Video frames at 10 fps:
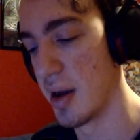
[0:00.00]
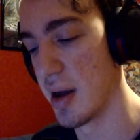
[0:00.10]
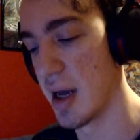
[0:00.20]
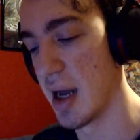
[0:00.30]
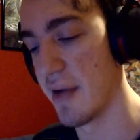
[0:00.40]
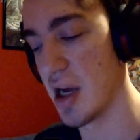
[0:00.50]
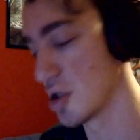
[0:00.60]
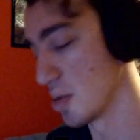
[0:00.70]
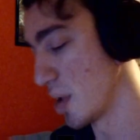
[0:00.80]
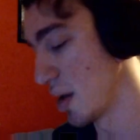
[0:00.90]
I haven't
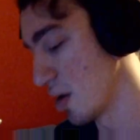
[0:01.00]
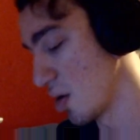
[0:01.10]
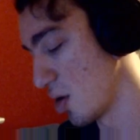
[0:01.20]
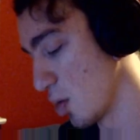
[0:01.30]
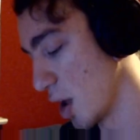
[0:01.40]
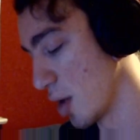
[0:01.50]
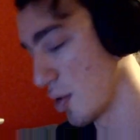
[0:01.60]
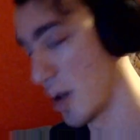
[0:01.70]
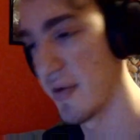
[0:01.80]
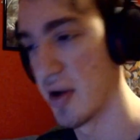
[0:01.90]
actually played in a long while,
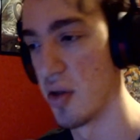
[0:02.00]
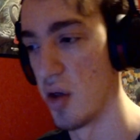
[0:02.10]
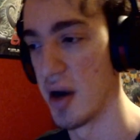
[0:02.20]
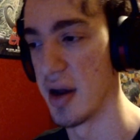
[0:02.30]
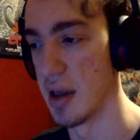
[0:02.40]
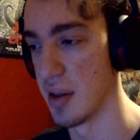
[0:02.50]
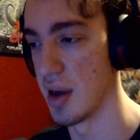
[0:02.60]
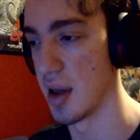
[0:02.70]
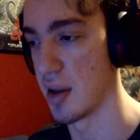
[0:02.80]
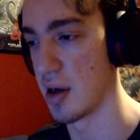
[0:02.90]
so I have a lot of
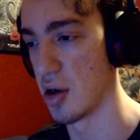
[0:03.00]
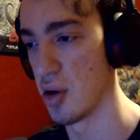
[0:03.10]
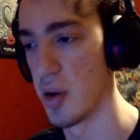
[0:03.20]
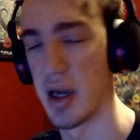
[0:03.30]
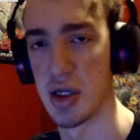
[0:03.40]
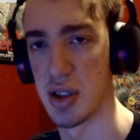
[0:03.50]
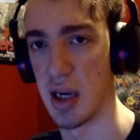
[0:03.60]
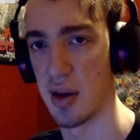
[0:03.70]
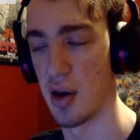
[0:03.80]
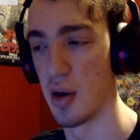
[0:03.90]
ECAs I can do, and I can just
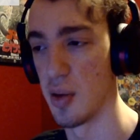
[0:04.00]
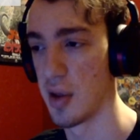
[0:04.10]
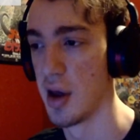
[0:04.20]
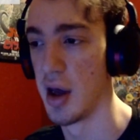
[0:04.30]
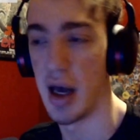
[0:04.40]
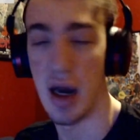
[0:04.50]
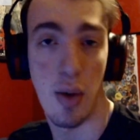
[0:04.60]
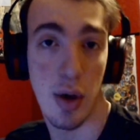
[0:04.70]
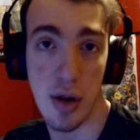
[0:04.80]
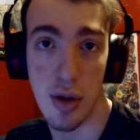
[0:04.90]
get stones. And I
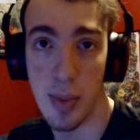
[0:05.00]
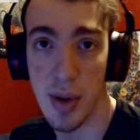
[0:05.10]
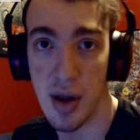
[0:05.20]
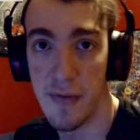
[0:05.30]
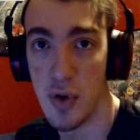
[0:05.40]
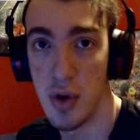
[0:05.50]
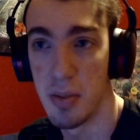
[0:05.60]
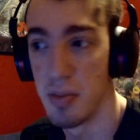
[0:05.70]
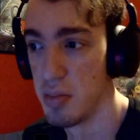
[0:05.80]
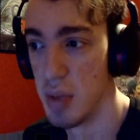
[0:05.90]
want the Super Saiyan 4,
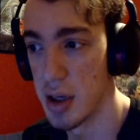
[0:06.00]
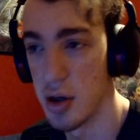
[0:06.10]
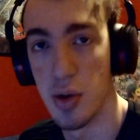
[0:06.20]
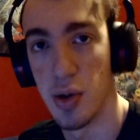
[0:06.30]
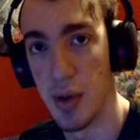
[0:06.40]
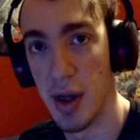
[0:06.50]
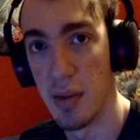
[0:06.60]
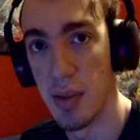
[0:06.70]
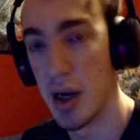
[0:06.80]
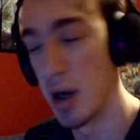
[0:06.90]
like, Goku there.
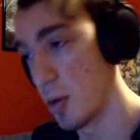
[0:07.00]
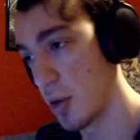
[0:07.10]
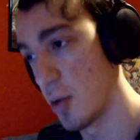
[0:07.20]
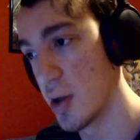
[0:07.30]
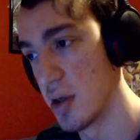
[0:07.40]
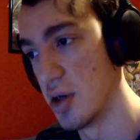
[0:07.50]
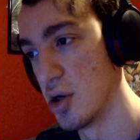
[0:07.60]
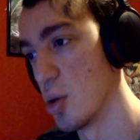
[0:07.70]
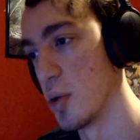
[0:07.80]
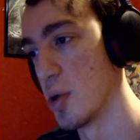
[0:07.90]
And I also want the
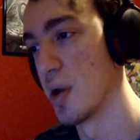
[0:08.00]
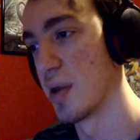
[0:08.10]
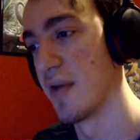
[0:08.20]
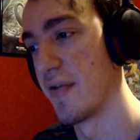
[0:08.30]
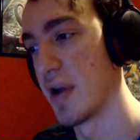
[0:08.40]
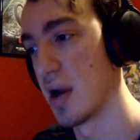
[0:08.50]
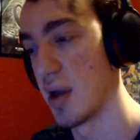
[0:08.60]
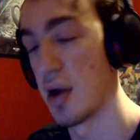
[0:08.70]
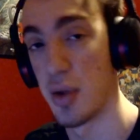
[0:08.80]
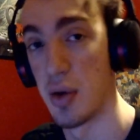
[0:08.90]
duo units and everything, because
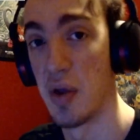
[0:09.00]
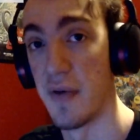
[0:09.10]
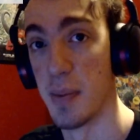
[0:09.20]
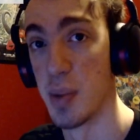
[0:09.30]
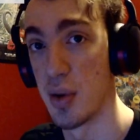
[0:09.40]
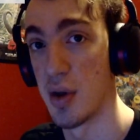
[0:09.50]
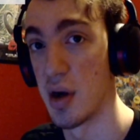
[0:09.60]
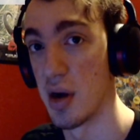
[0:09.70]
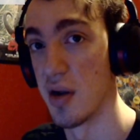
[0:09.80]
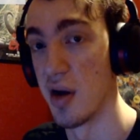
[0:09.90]
I also love the Buu
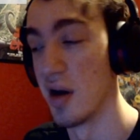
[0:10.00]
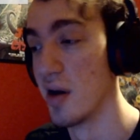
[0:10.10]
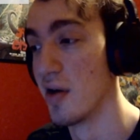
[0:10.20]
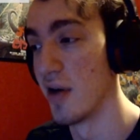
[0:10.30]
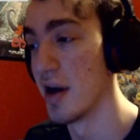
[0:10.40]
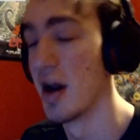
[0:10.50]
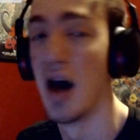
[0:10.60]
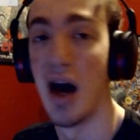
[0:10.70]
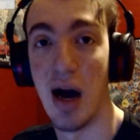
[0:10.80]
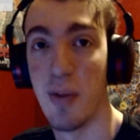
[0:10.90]
Saga a lot, right?
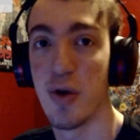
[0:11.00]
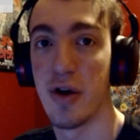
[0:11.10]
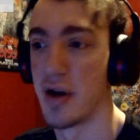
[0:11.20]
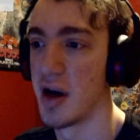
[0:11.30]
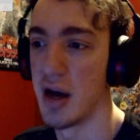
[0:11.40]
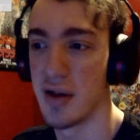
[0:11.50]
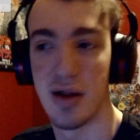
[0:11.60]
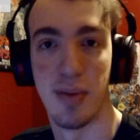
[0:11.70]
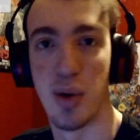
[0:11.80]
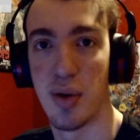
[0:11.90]
I'm weird. I
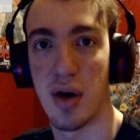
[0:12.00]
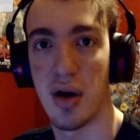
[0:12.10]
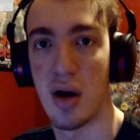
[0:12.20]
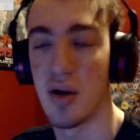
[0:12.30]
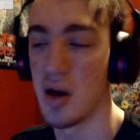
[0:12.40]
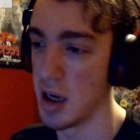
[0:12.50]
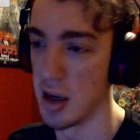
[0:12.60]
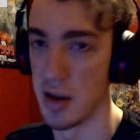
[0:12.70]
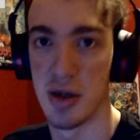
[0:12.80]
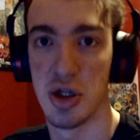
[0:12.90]
like the Buu Saga a lot. I
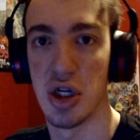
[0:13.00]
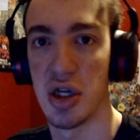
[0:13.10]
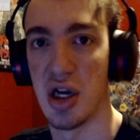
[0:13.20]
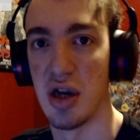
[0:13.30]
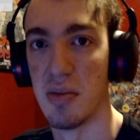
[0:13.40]
like GT.